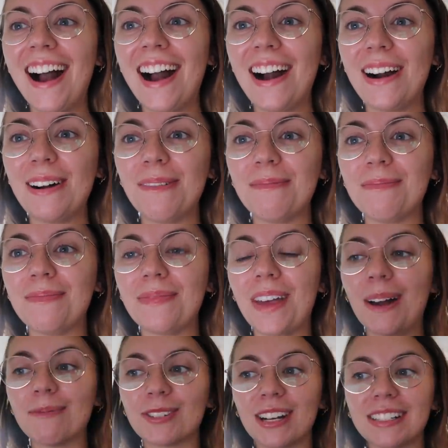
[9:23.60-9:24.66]
um,
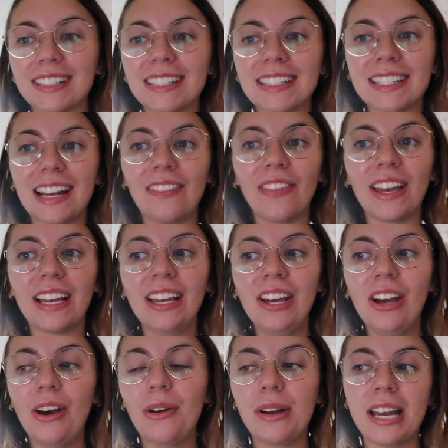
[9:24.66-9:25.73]
I'm trying to decide like,
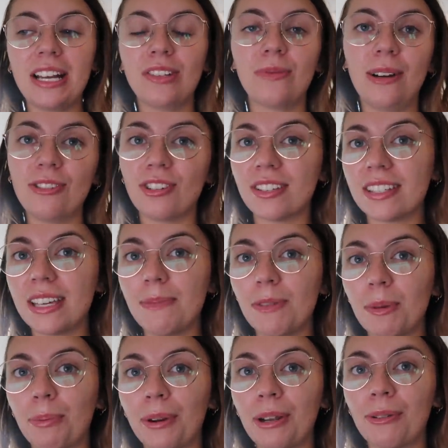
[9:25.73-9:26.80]
okay, do I just keep
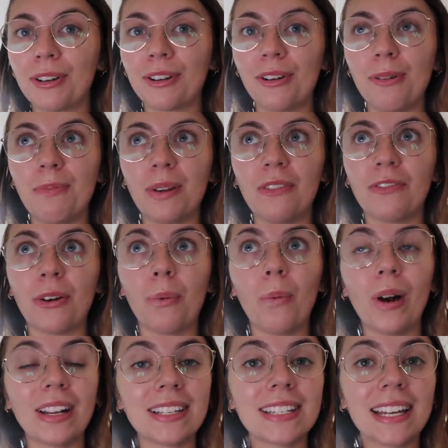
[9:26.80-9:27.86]
the pre-order open for
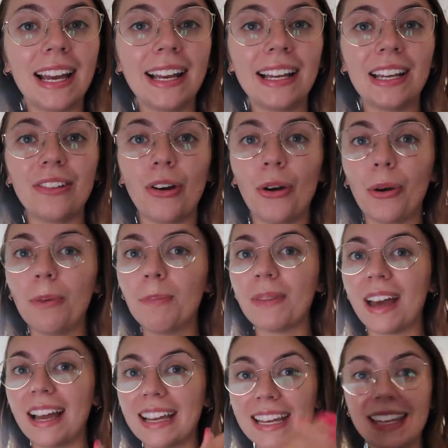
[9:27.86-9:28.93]
one day and hope
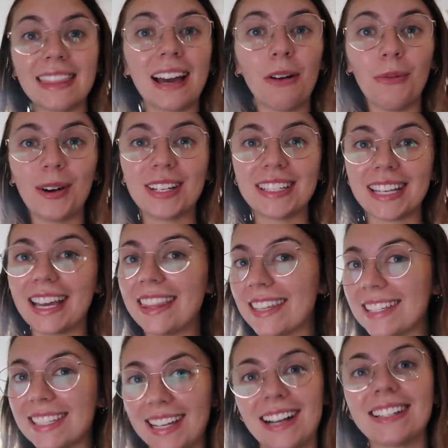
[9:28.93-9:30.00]
that in that one day, the
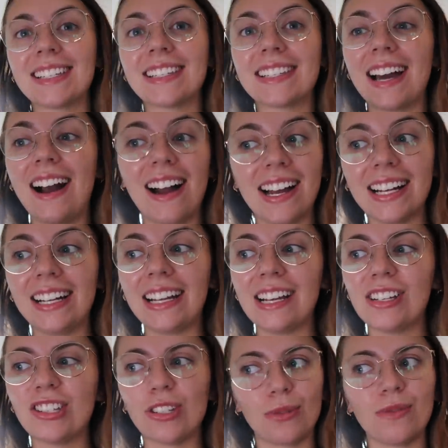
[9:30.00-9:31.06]
sizes that I
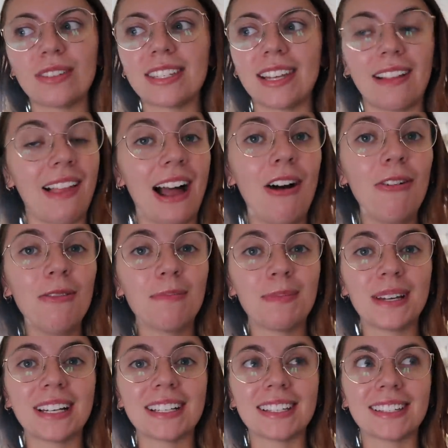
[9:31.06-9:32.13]
need don't sell out
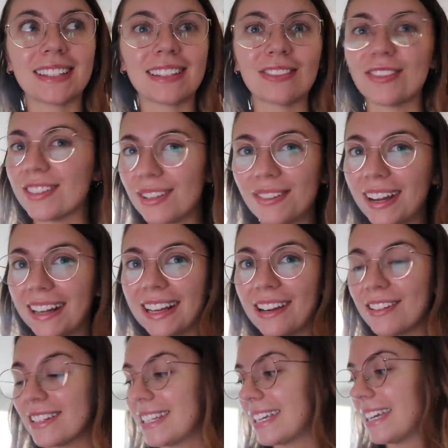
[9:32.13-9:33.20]
because they're still not a
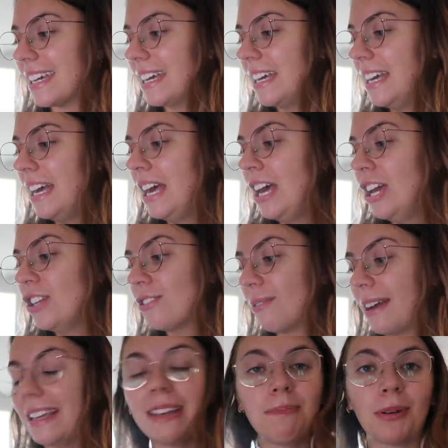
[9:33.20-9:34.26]
guarantee. Do
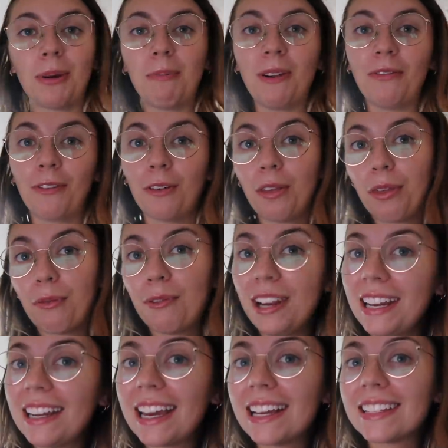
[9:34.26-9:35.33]
I keep it open for
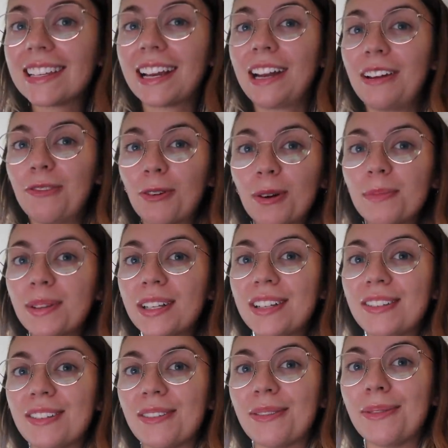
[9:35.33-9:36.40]
three days like I
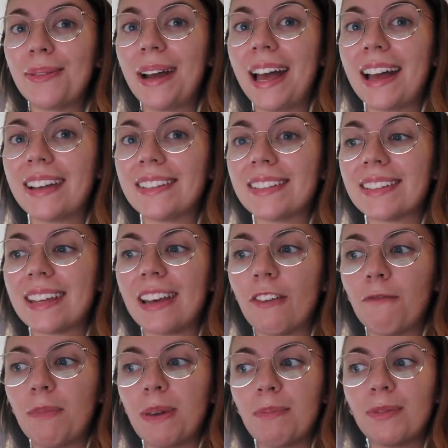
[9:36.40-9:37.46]
normally do? And
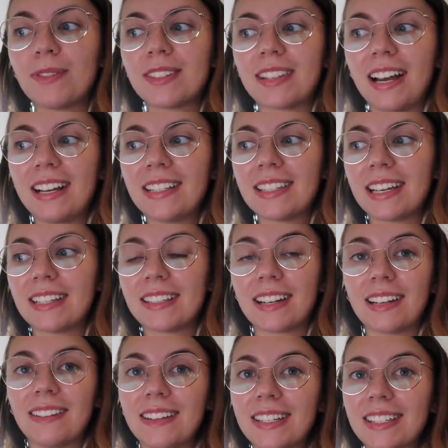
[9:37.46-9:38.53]
if people's size like
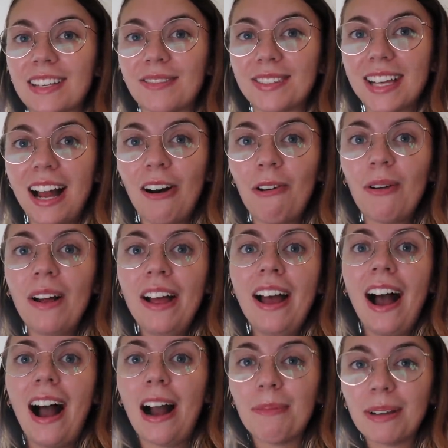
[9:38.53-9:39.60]
suddenly sells out,
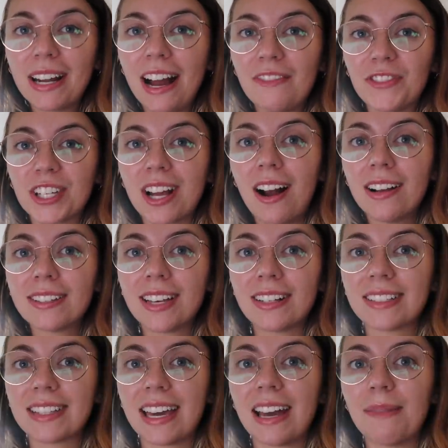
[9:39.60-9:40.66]
I'm gonna have to
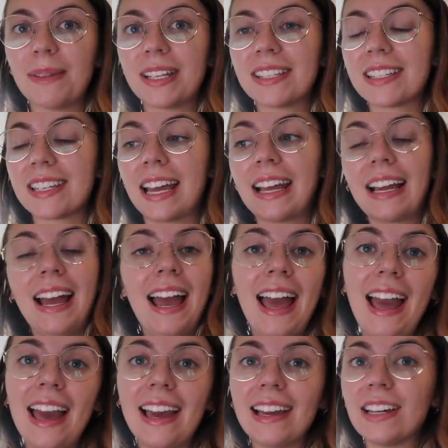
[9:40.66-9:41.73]
contact them and say,
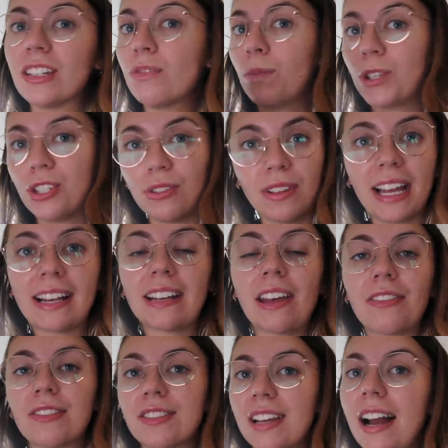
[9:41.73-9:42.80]
hey, would you like
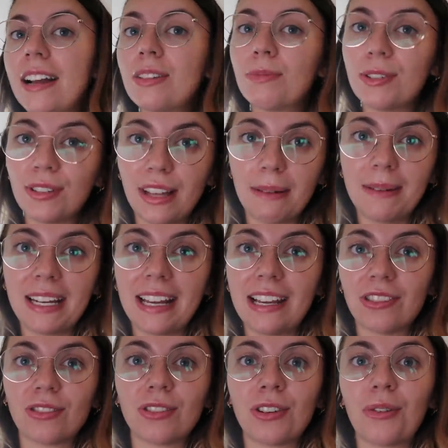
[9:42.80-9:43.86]
another size? Would you like me to
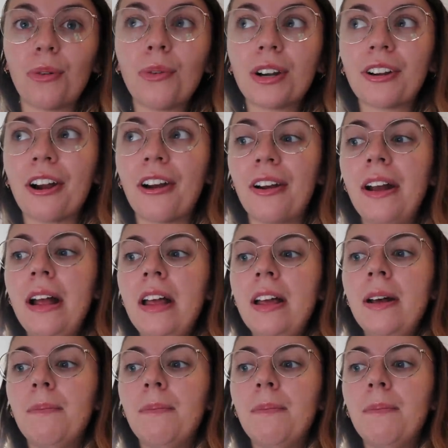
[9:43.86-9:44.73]
cancel your order?